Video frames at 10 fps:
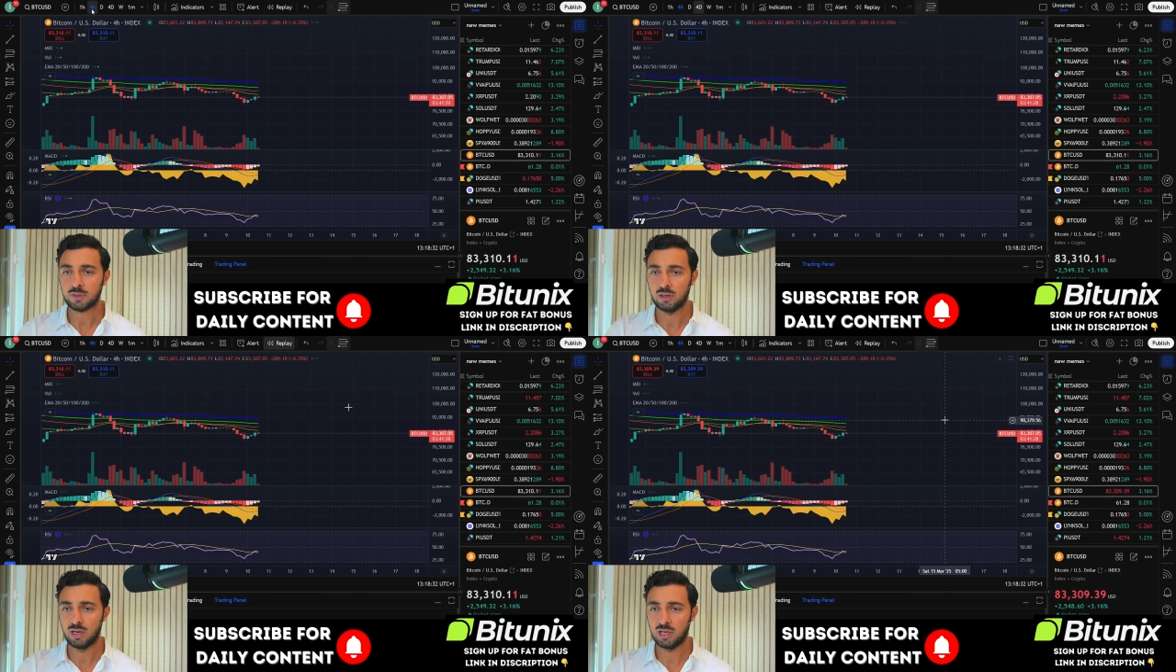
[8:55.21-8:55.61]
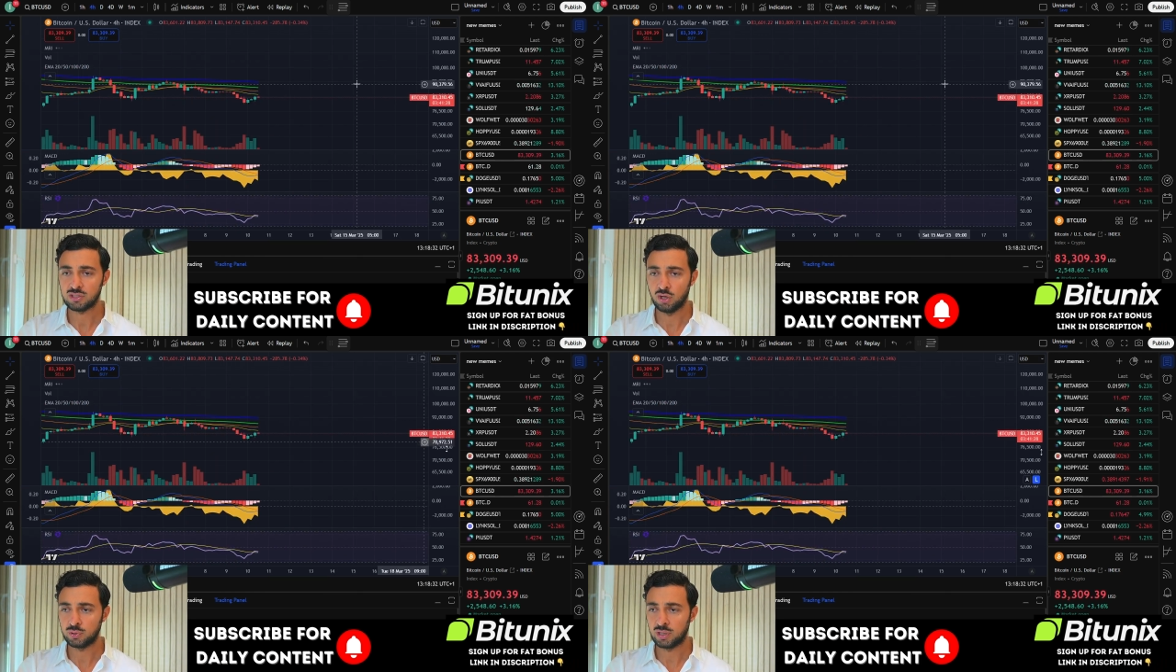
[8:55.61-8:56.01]
Let's
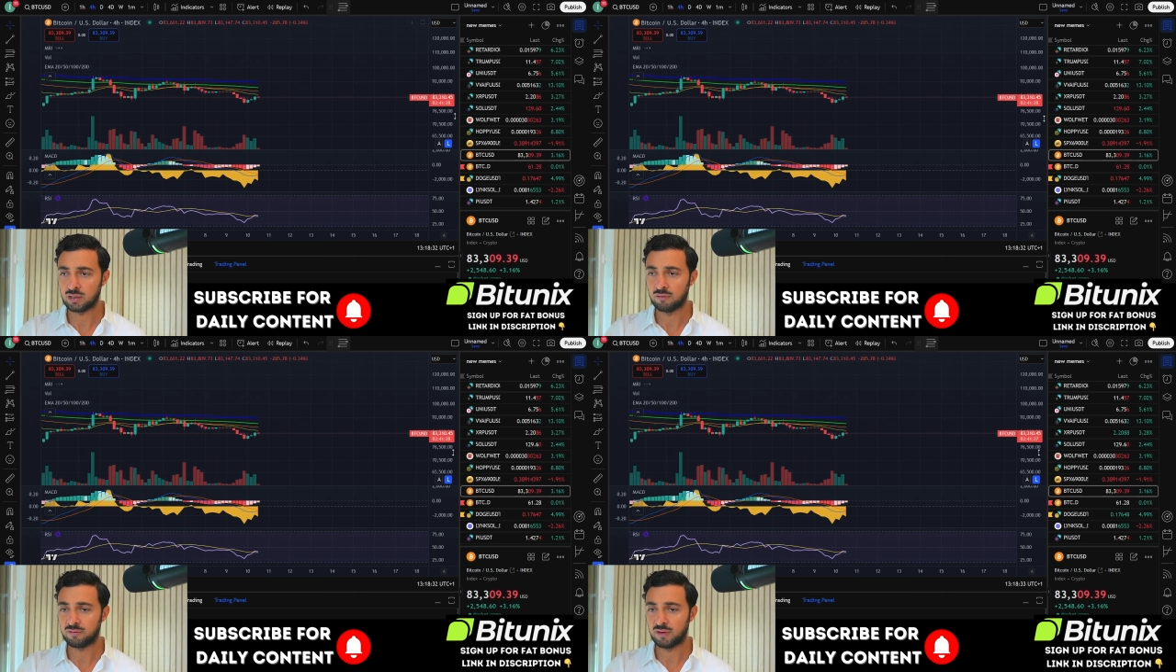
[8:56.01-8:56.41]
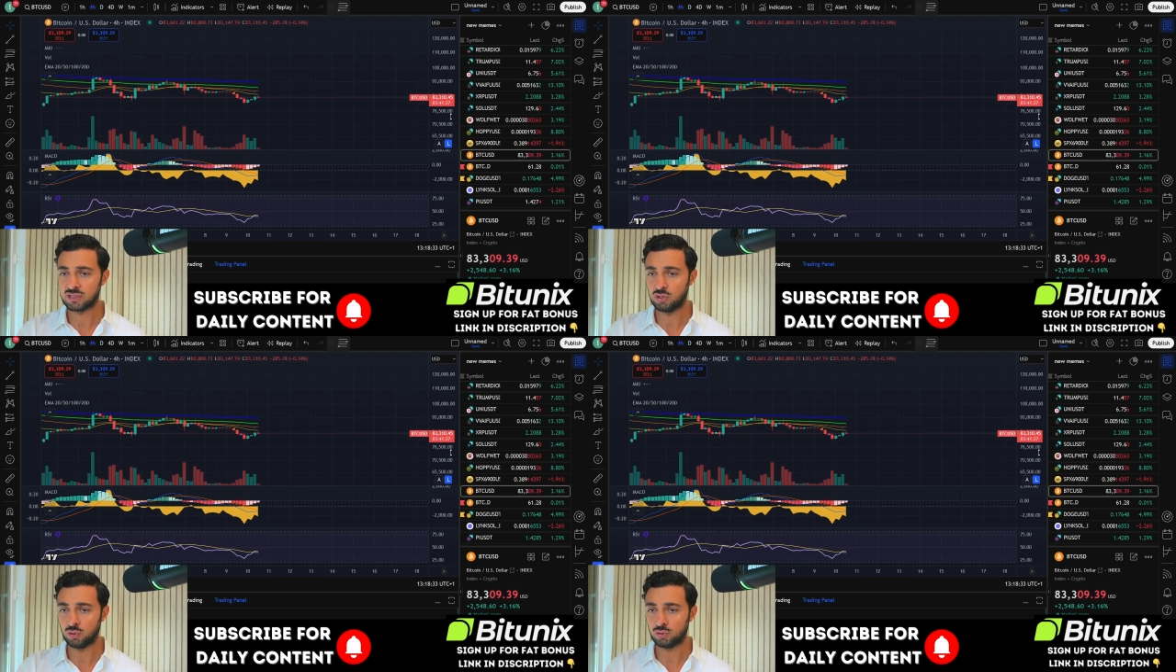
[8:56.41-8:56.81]
go take a
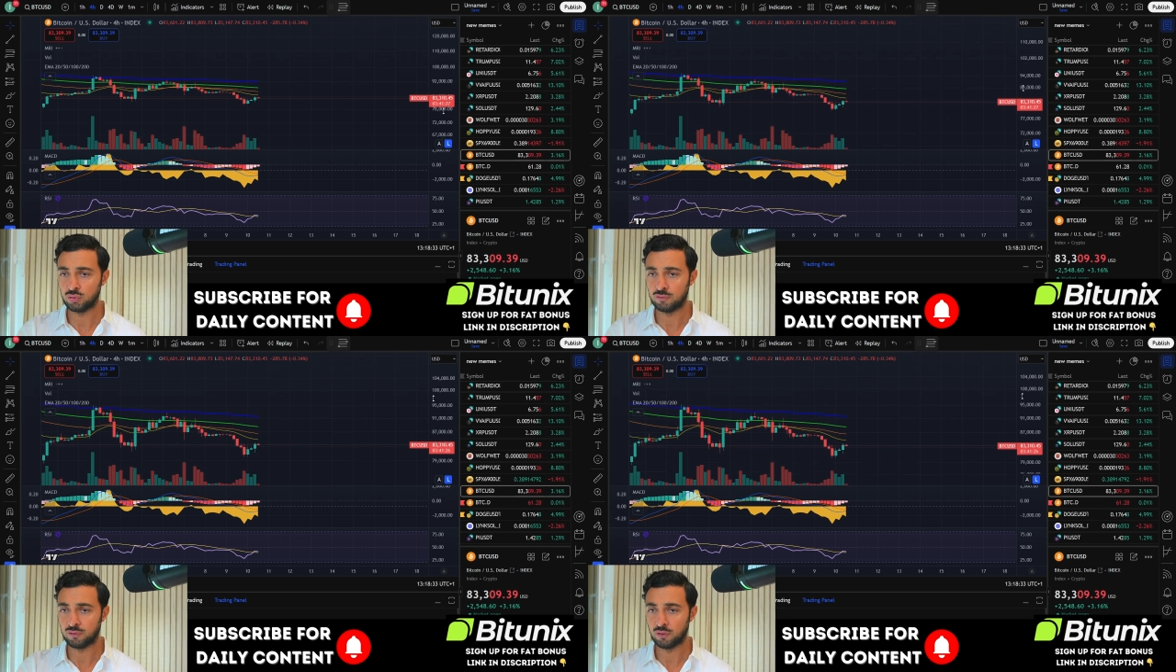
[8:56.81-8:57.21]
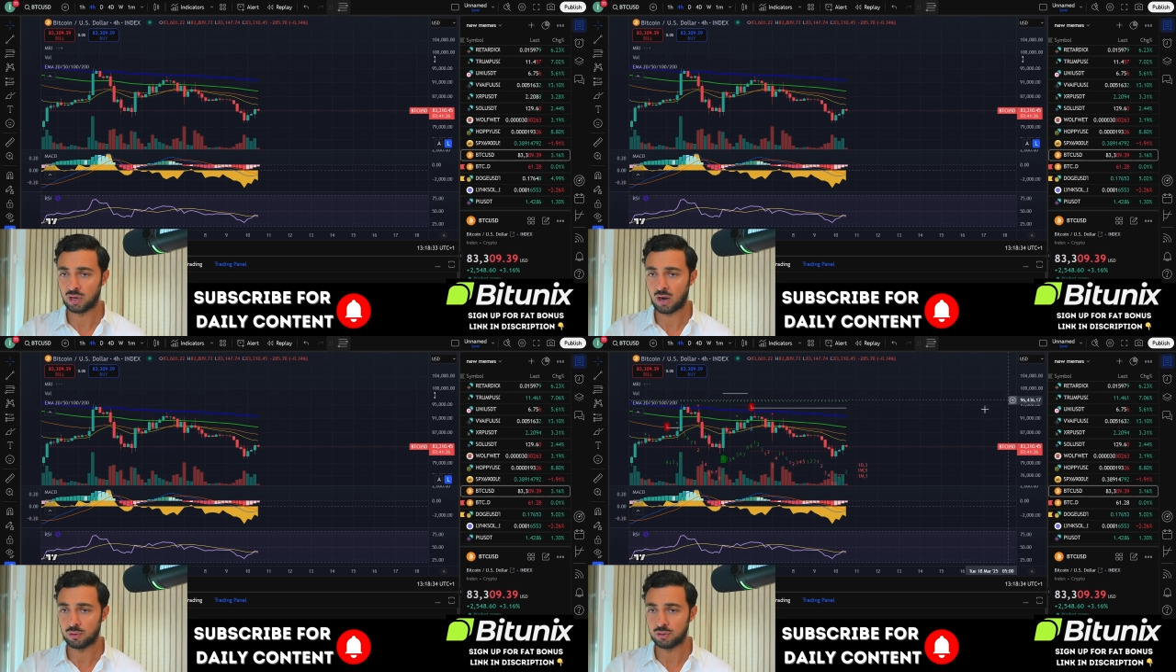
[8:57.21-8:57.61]
fast look to the
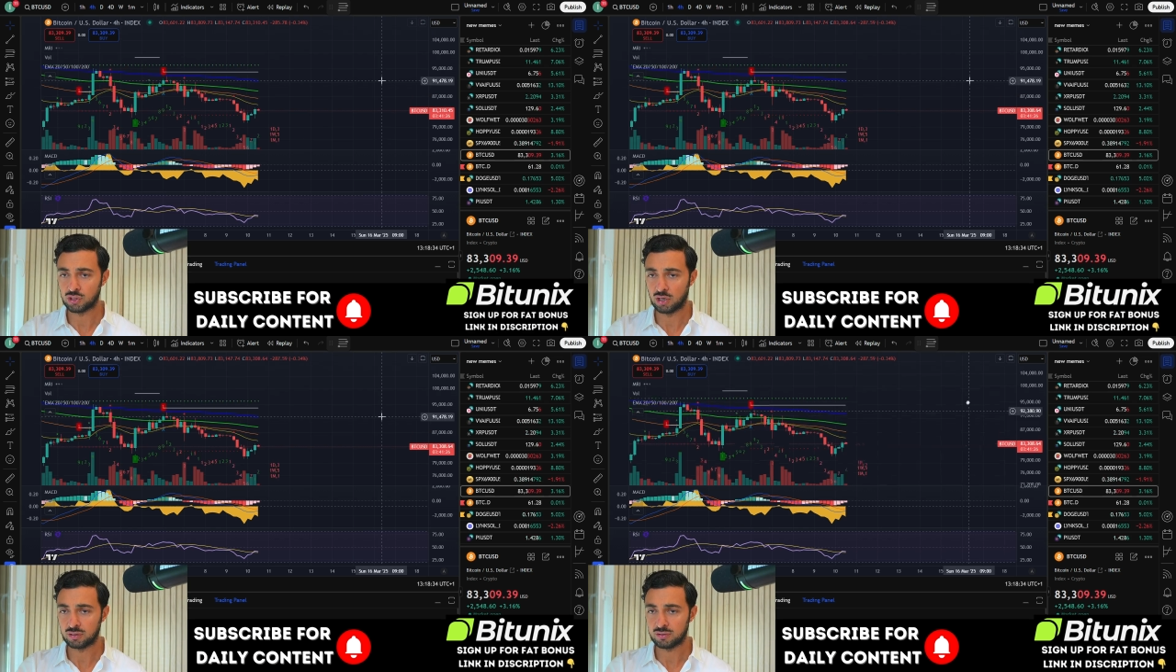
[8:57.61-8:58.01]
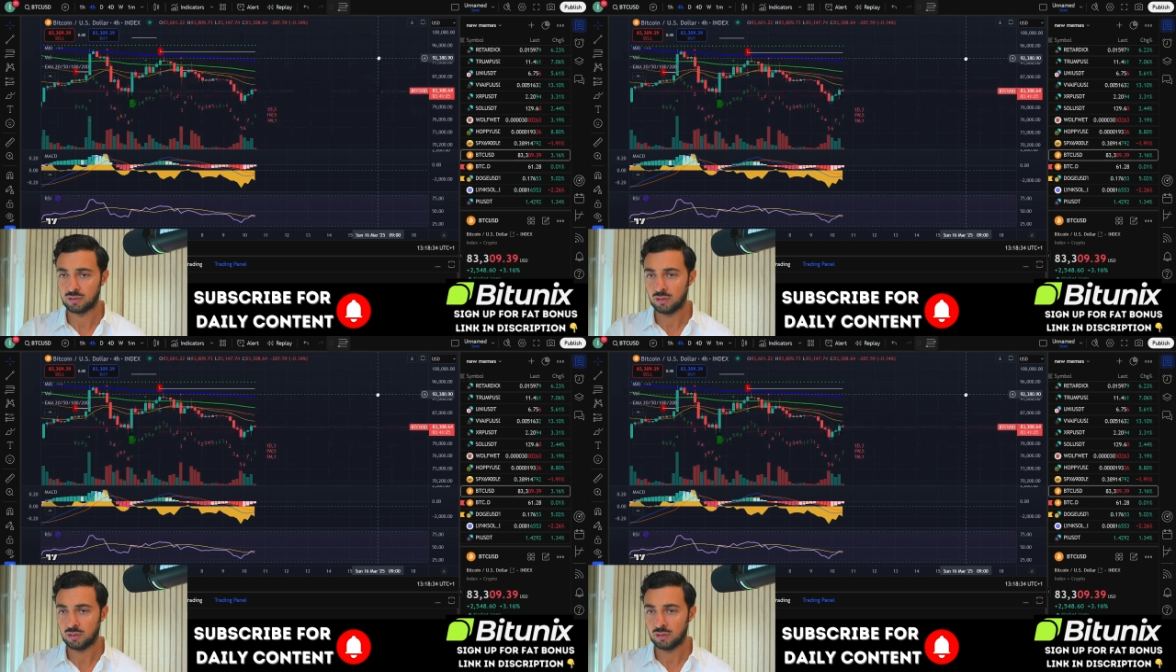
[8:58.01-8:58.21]
4-hour chart.